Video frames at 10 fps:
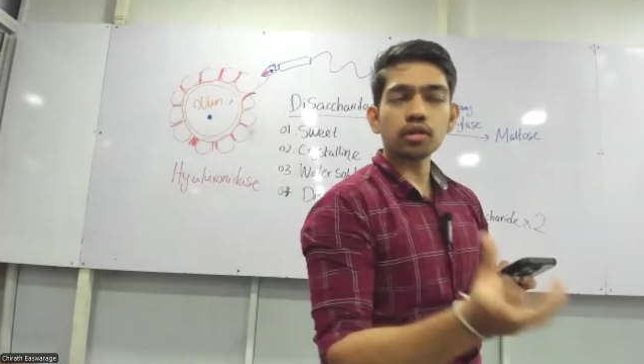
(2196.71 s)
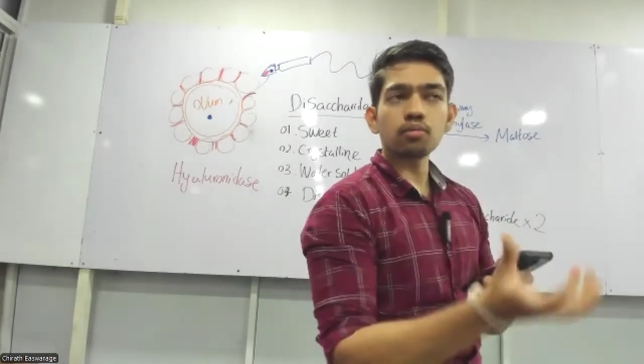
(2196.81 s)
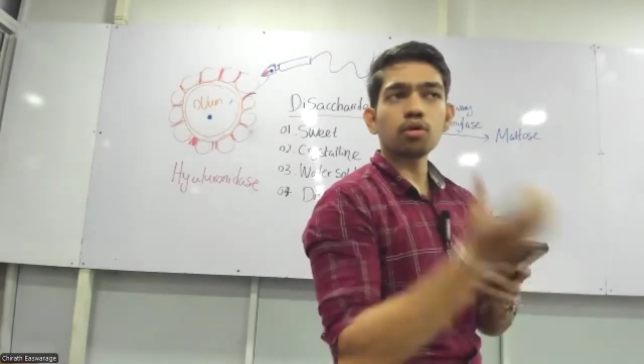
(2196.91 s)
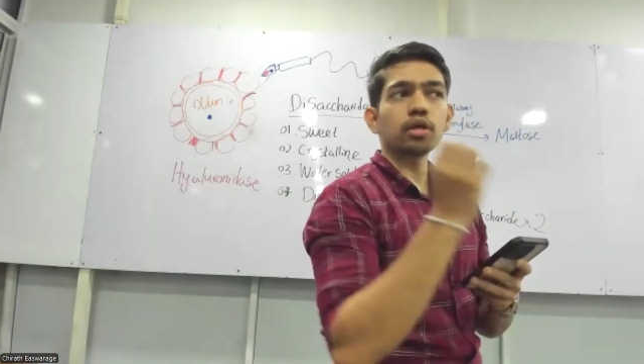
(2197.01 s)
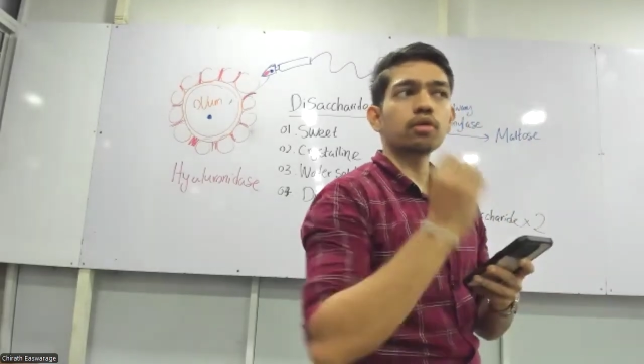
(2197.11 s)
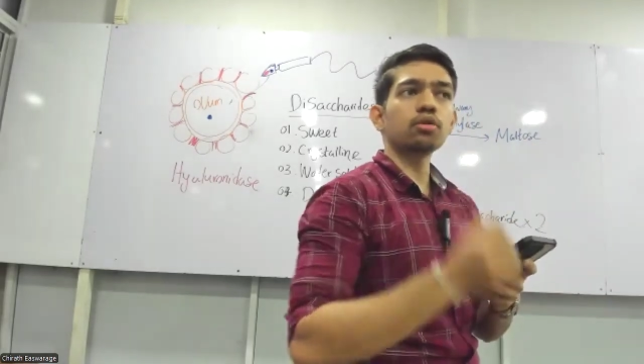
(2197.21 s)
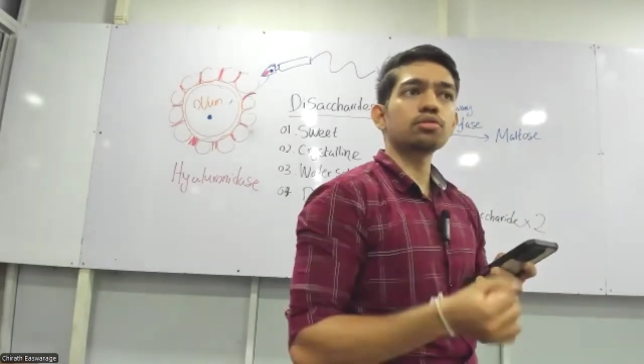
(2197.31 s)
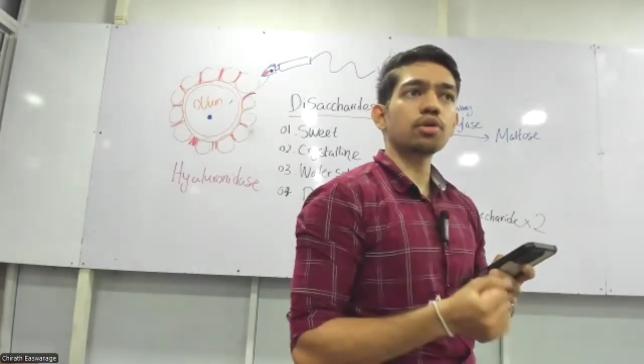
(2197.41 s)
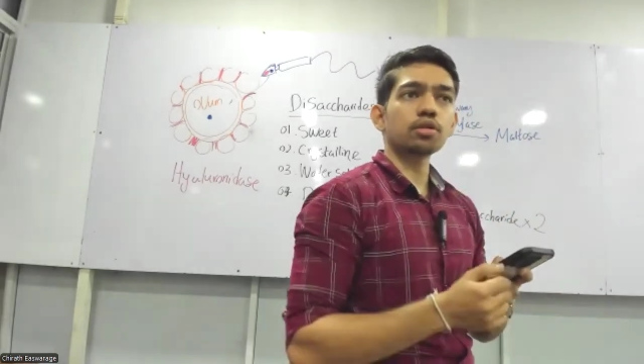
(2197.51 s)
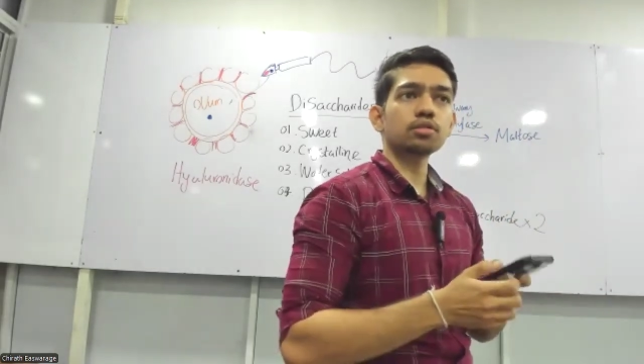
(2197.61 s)
take the
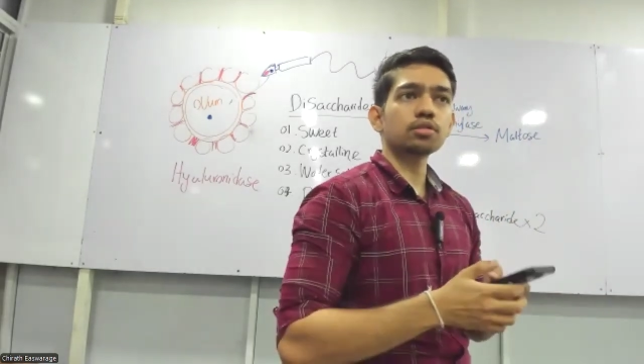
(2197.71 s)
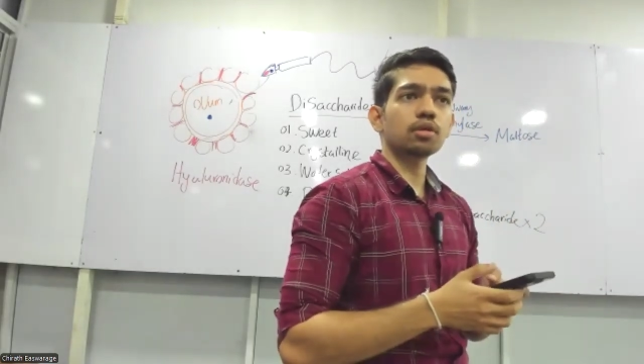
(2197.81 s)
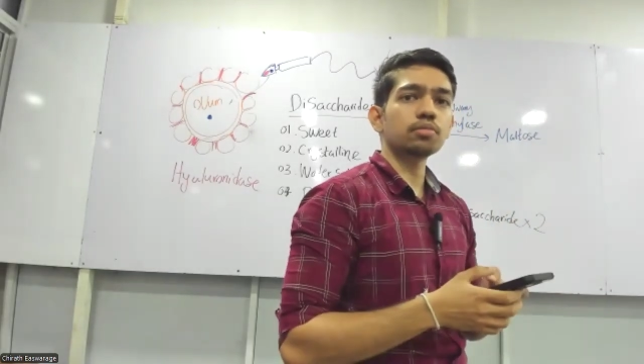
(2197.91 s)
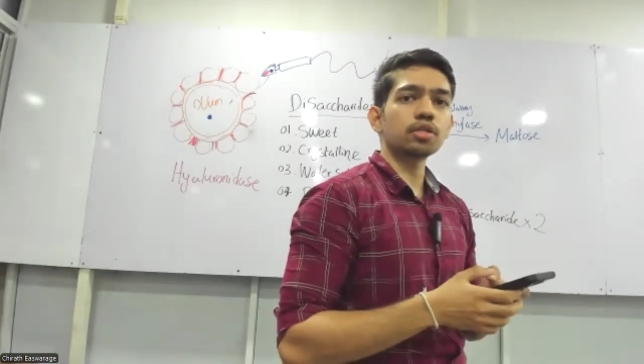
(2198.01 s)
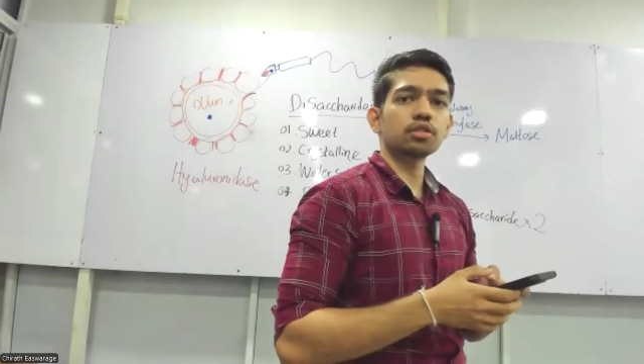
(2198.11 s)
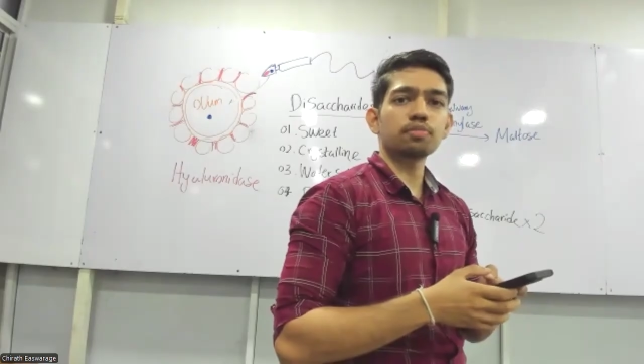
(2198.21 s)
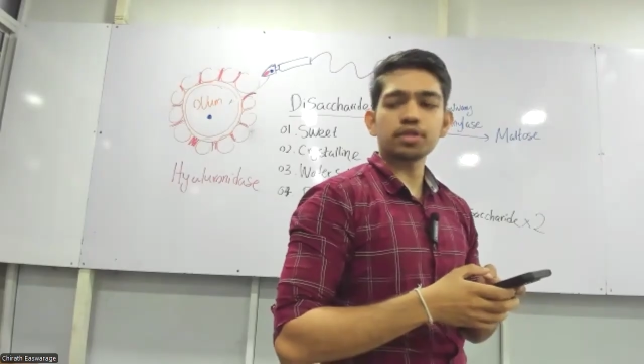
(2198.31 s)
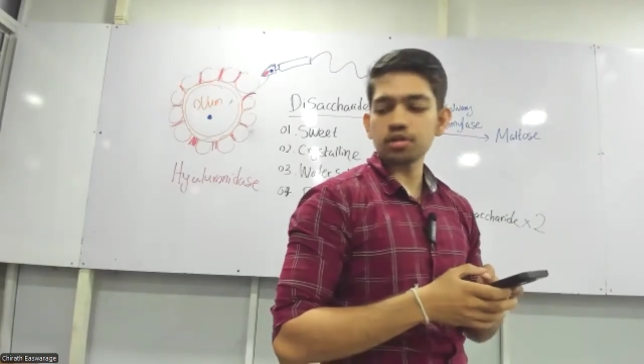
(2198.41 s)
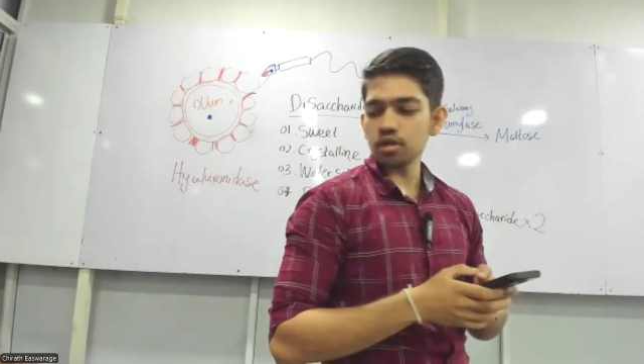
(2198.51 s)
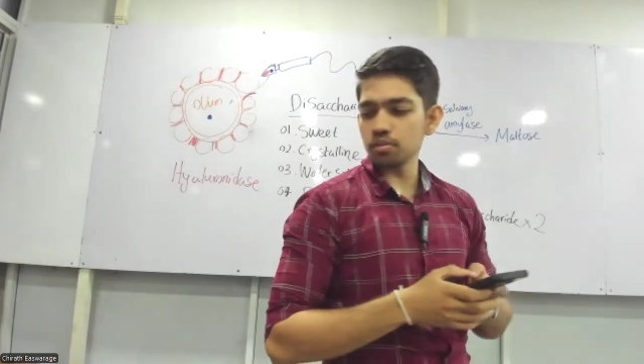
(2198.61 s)
molecular structure, something
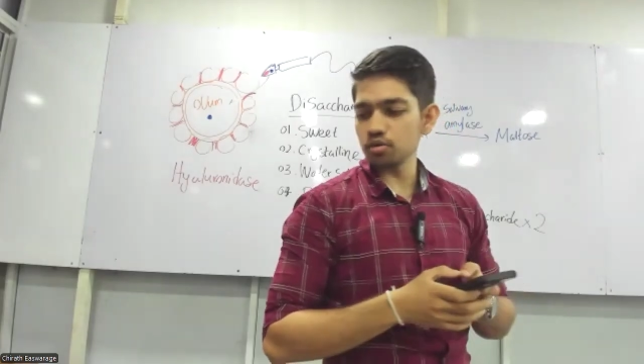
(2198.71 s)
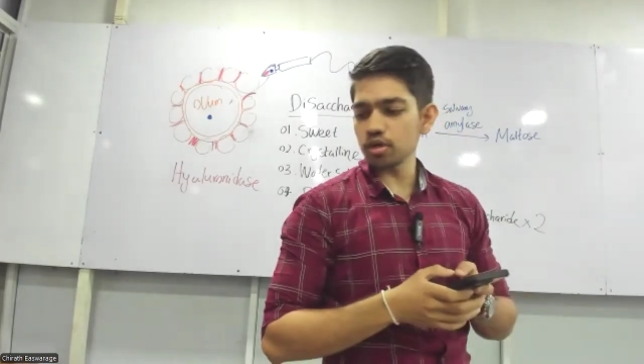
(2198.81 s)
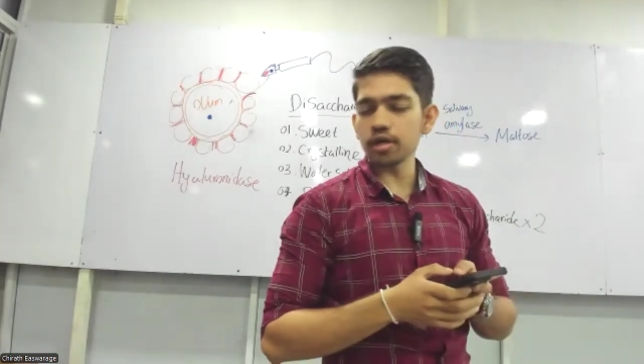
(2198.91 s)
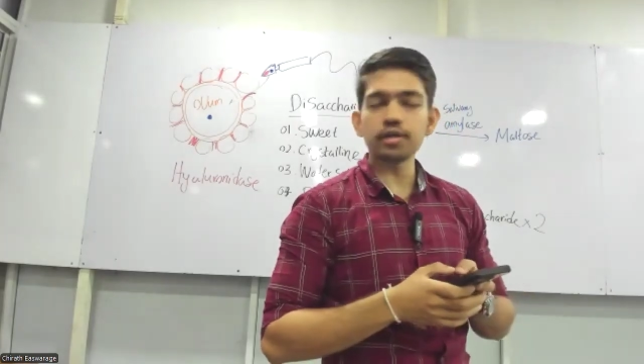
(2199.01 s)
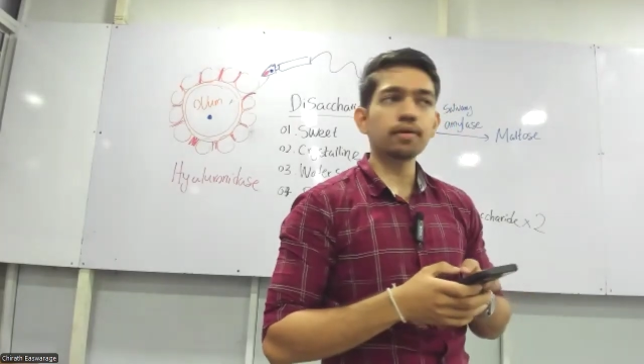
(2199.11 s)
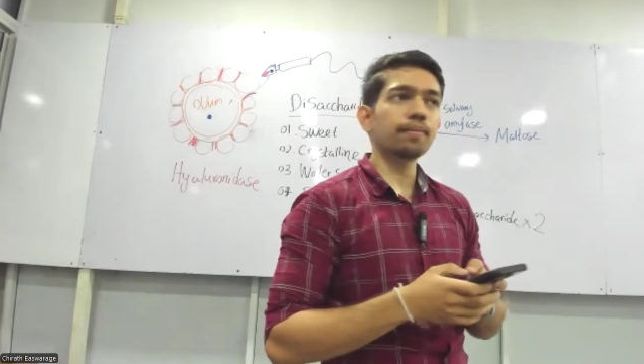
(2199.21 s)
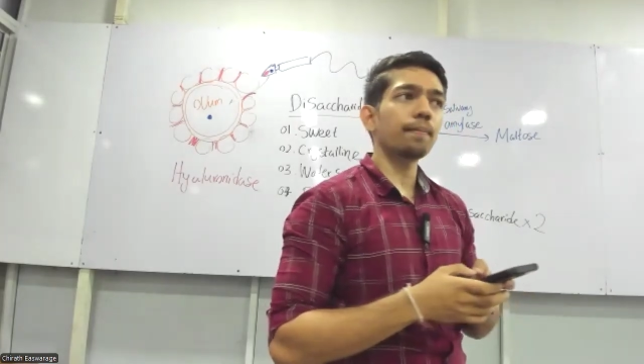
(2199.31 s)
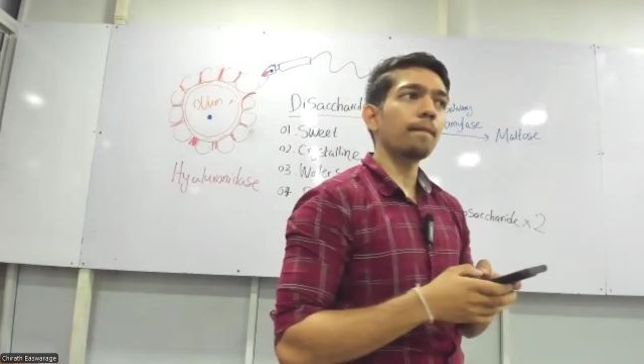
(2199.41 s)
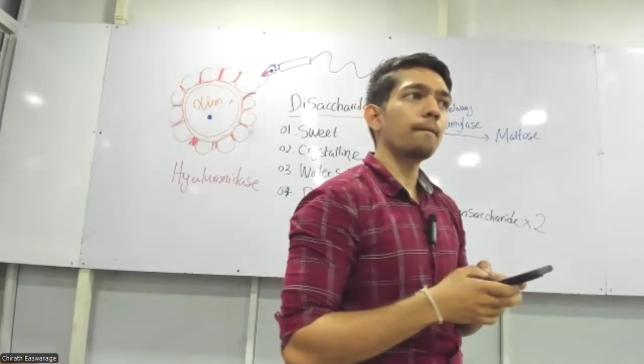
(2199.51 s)
special about chitin.